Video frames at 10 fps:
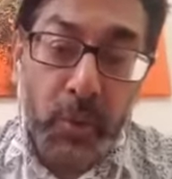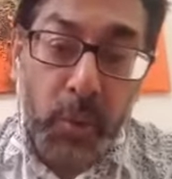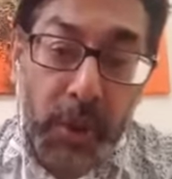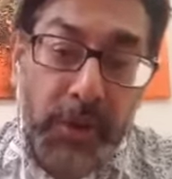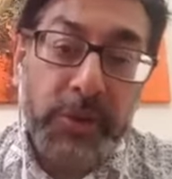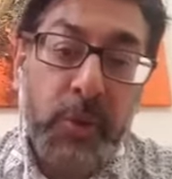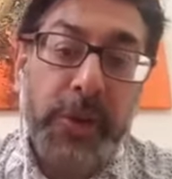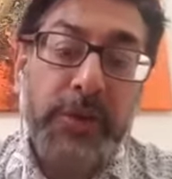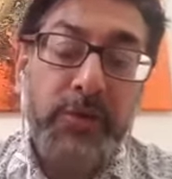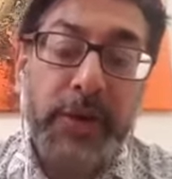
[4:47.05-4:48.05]
well on the
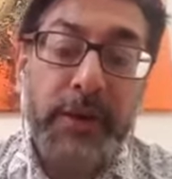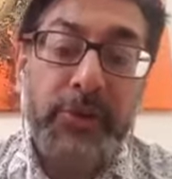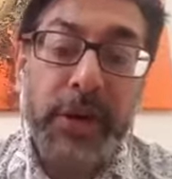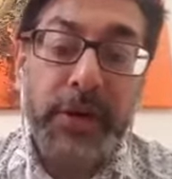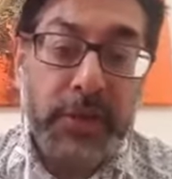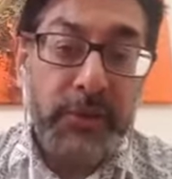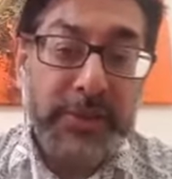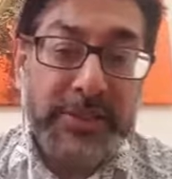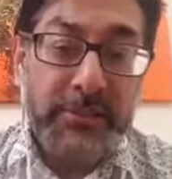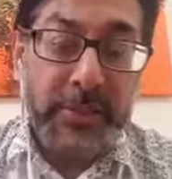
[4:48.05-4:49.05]
way to recovery. I knew you
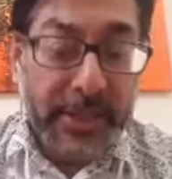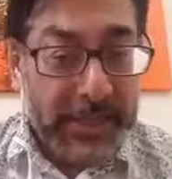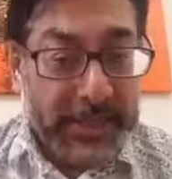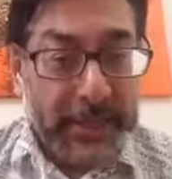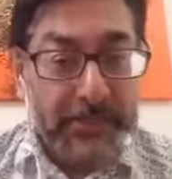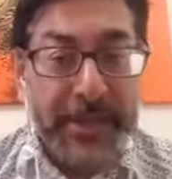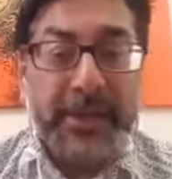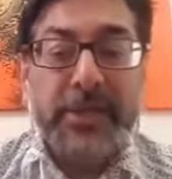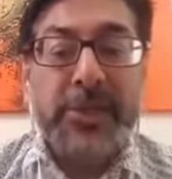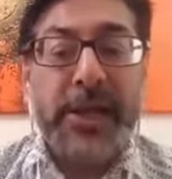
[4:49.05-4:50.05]
had some
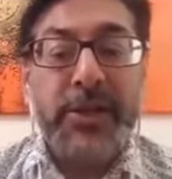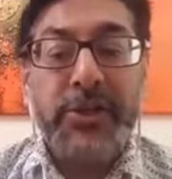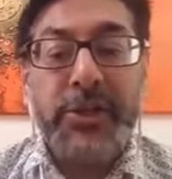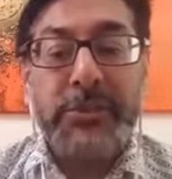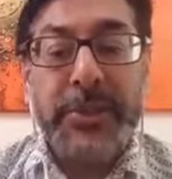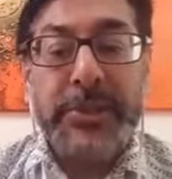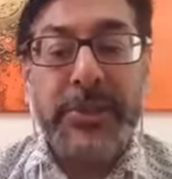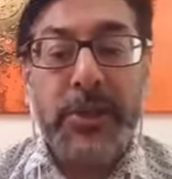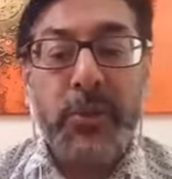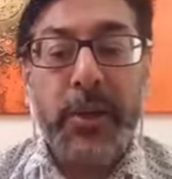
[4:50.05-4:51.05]
medical challenges,
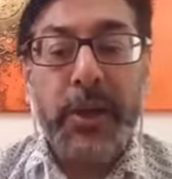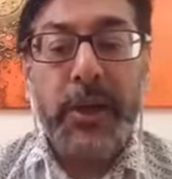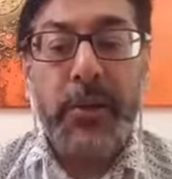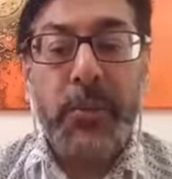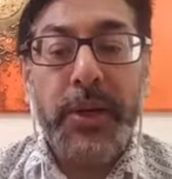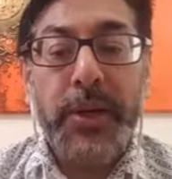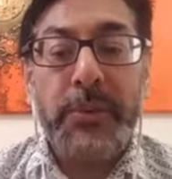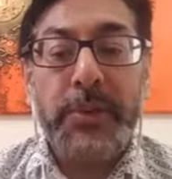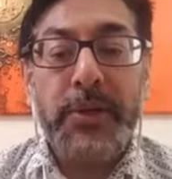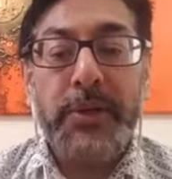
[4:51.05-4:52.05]
but you know we're we're here
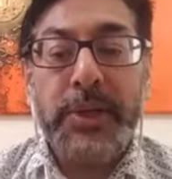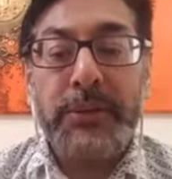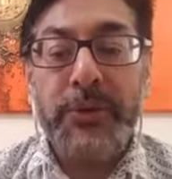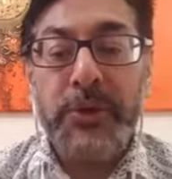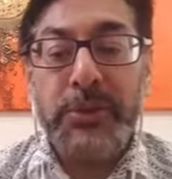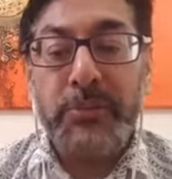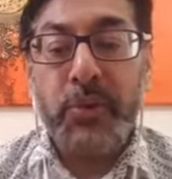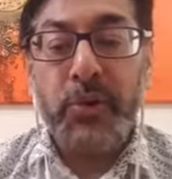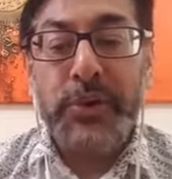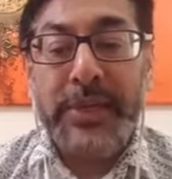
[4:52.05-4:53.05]
with you, giving you
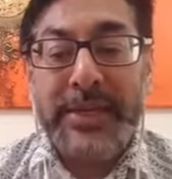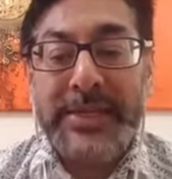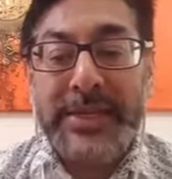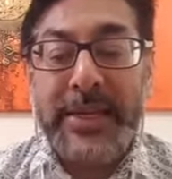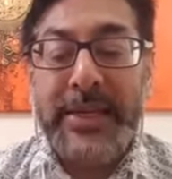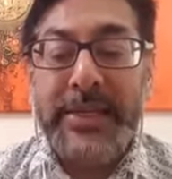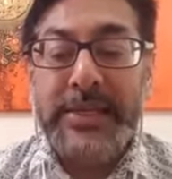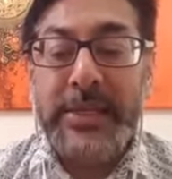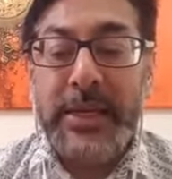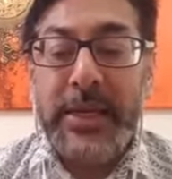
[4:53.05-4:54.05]
support and healing,
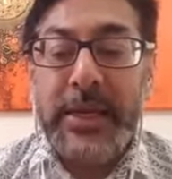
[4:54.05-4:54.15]
and